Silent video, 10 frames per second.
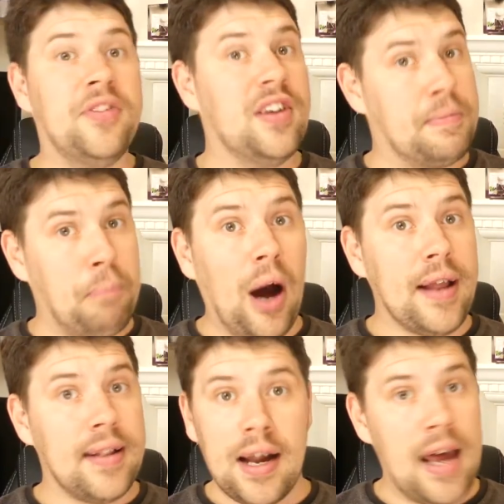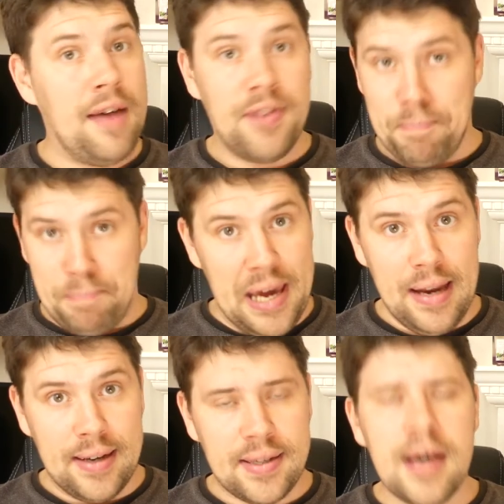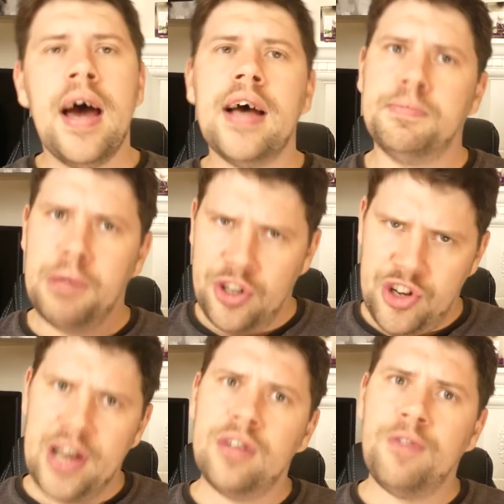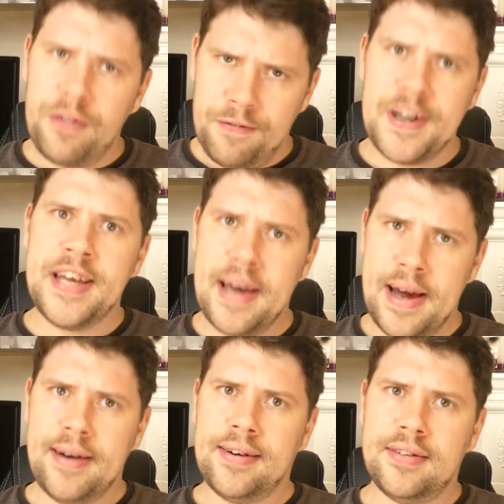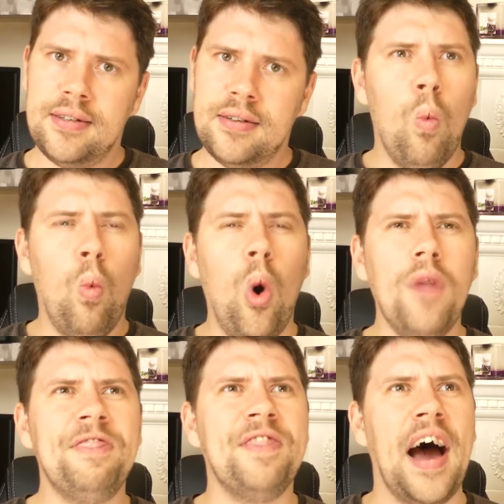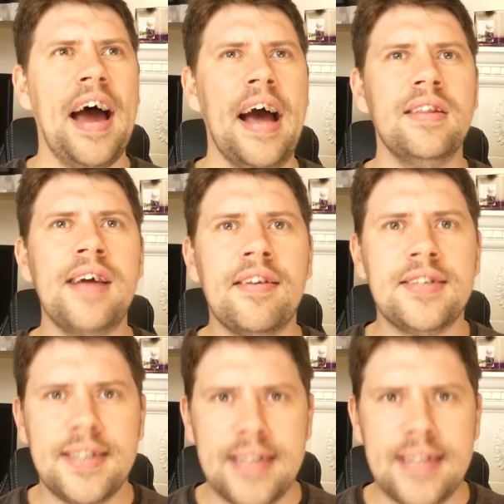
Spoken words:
despite not having penis has been jailed for 3 years. What the hell is